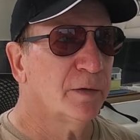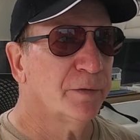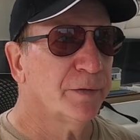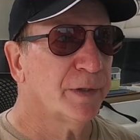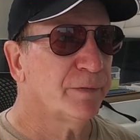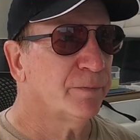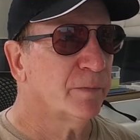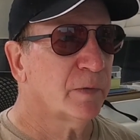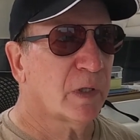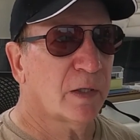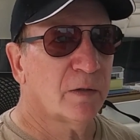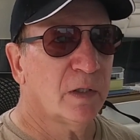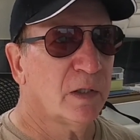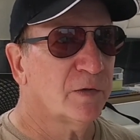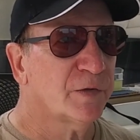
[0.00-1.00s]
doing, I
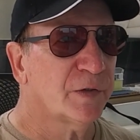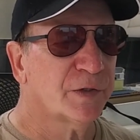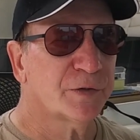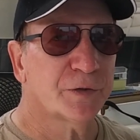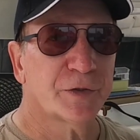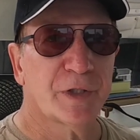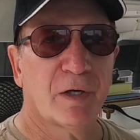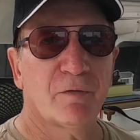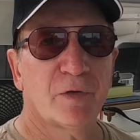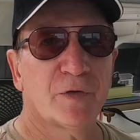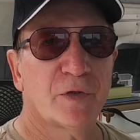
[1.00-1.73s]
think, 6 or 7